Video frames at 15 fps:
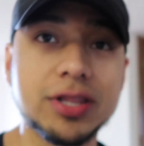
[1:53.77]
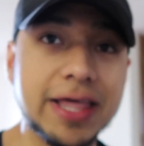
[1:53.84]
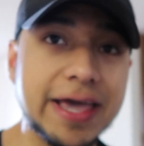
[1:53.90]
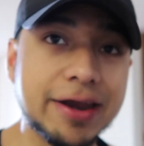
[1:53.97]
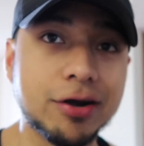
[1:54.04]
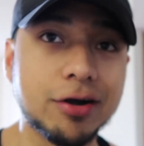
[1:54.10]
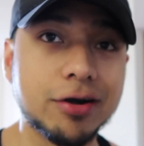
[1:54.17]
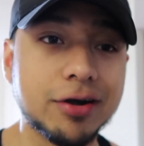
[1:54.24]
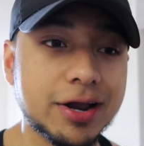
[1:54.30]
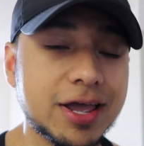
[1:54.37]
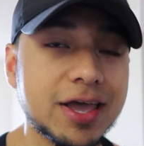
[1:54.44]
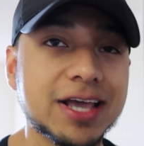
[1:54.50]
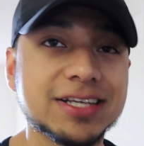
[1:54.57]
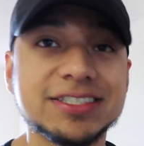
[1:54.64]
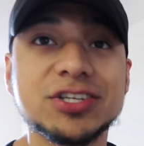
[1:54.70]
later,
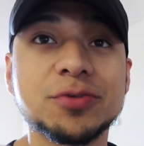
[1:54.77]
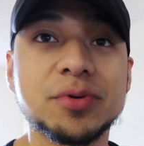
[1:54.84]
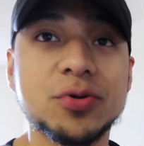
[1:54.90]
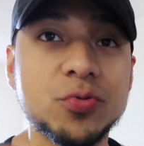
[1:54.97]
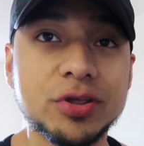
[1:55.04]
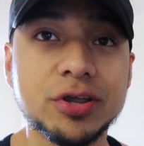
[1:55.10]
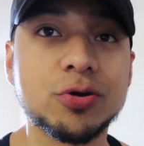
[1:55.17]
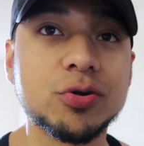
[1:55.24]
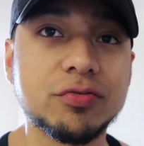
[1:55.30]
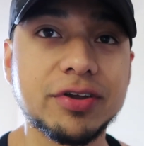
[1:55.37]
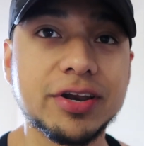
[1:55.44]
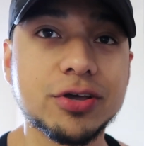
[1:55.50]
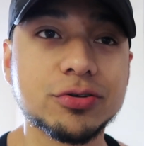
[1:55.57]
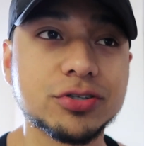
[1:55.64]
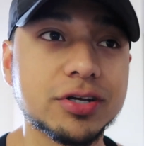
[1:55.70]
because it's gonna be a really good
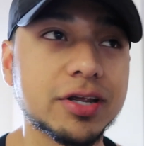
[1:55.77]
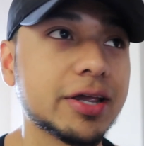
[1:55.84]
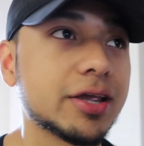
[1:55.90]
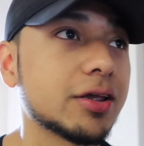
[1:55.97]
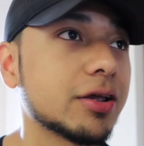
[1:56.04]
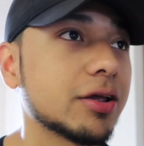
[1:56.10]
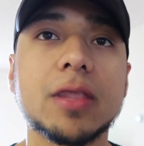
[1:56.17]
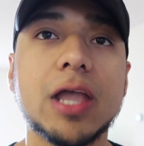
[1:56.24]
video today.